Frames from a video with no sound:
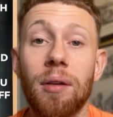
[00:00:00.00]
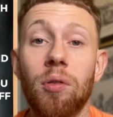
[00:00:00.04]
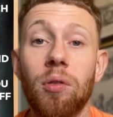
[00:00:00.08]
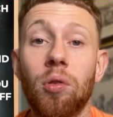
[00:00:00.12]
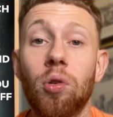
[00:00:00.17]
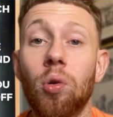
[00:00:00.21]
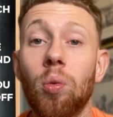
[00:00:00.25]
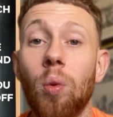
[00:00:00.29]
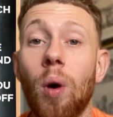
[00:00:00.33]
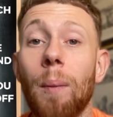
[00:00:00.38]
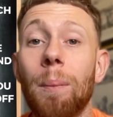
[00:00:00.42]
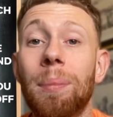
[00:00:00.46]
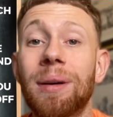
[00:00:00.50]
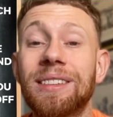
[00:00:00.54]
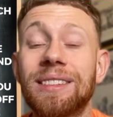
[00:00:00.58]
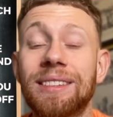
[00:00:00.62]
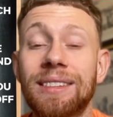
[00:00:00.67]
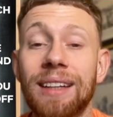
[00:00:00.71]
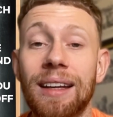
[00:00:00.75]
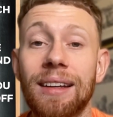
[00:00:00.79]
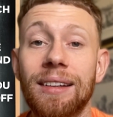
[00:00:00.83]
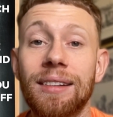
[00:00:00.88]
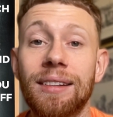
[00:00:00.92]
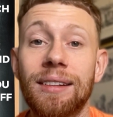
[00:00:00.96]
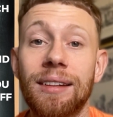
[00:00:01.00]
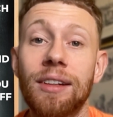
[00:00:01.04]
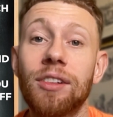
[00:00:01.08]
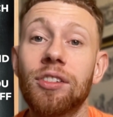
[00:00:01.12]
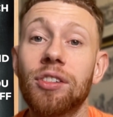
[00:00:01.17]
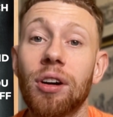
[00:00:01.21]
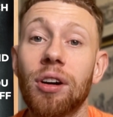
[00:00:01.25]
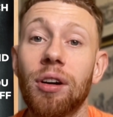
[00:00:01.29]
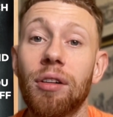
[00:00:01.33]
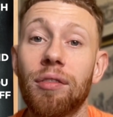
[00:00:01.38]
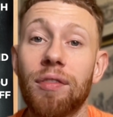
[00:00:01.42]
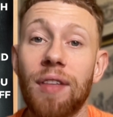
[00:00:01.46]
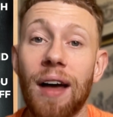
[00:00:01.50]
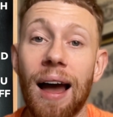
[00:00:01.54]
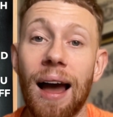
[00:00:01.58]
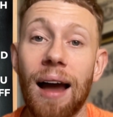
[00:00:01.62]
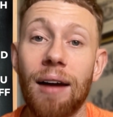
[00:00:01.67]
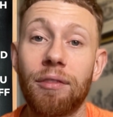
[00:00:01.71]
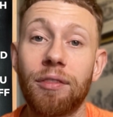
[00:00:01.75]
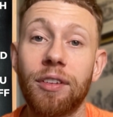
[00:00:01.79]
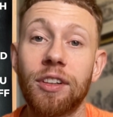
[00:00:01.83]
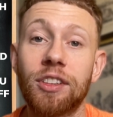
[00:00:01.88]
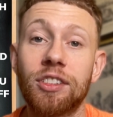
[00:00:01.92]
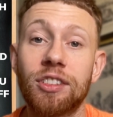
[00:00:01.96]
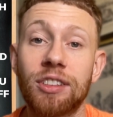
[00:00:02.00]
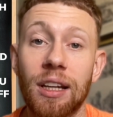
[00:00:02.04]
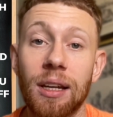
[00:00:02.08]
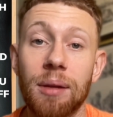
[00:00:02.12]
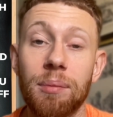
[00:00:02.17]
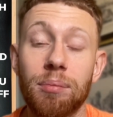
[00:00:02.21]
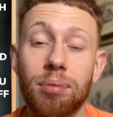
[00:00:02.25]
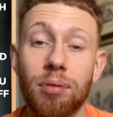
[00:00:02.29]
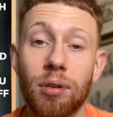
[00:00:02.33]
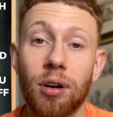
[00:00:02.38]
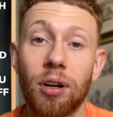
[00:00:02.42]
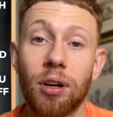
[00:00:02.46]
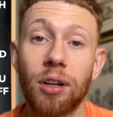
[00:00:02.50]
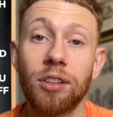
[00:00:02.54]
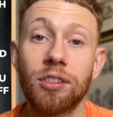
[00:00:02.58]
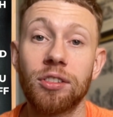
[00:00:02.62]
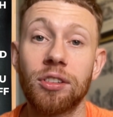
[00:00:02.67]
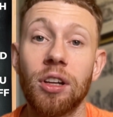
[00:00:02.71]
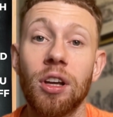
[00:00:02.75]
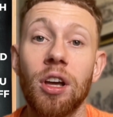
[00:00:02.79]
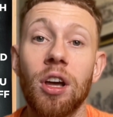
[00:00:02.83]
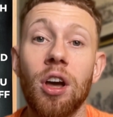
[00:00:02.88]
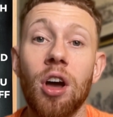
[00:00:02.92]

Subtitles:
or what percentage of that average selling price